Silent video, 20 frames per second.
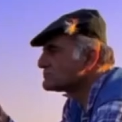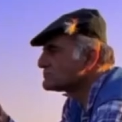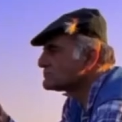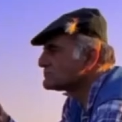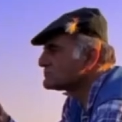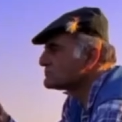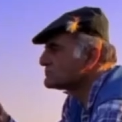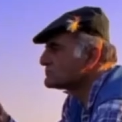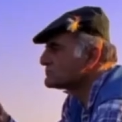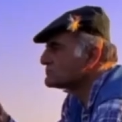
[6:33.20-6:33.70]

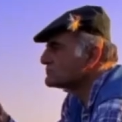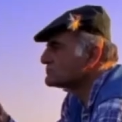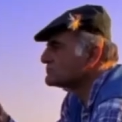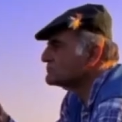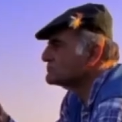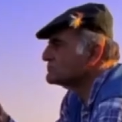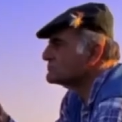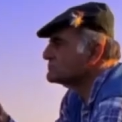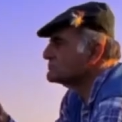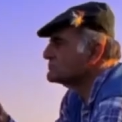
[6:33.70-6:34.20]

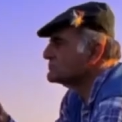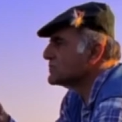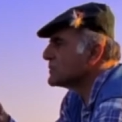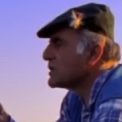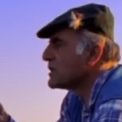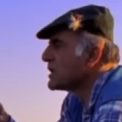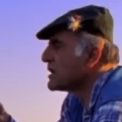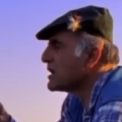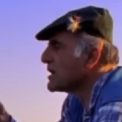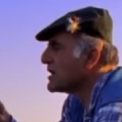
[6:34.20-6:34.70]

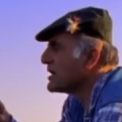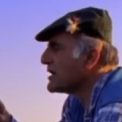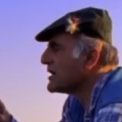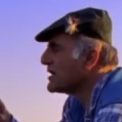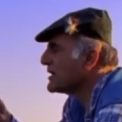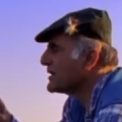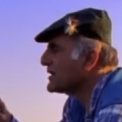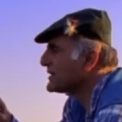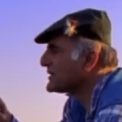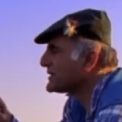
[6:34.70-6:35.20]

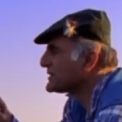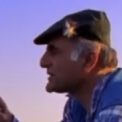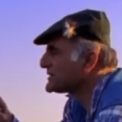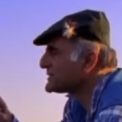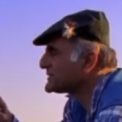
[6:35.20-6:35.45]
Nobody speaks.